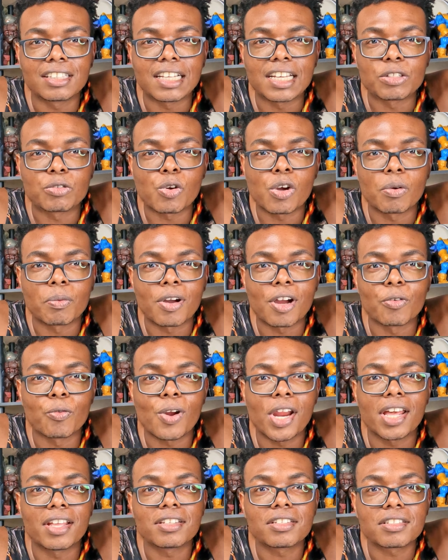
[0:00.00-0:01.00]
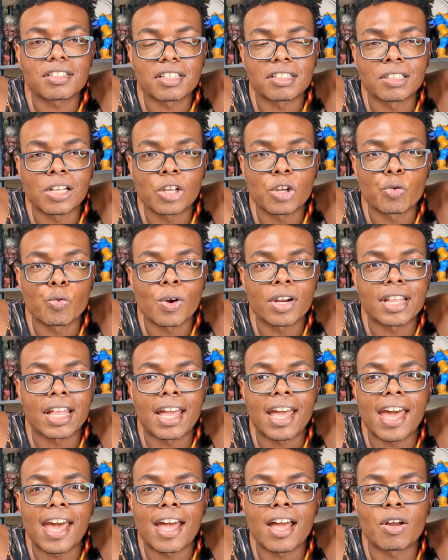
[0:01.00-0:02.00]
That's one of my rants. Another rant
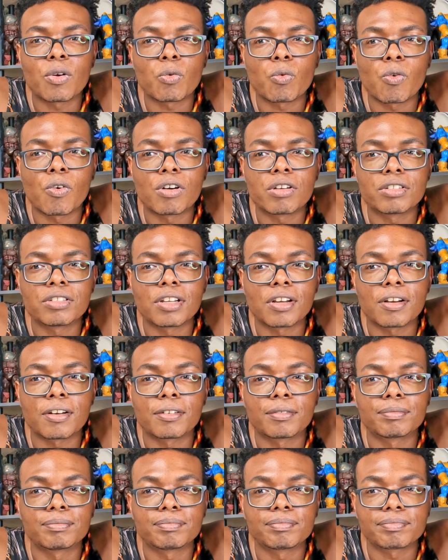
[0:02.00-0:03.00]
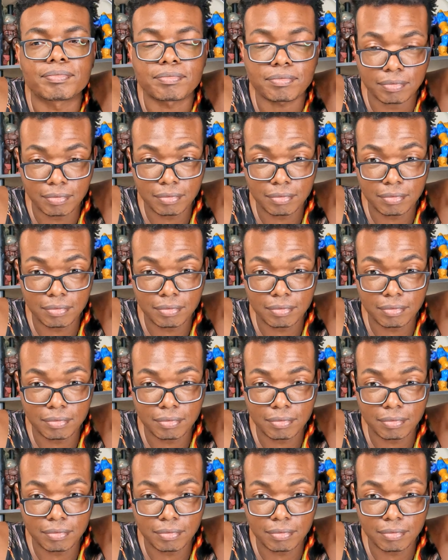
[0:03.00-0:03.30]
I had was um,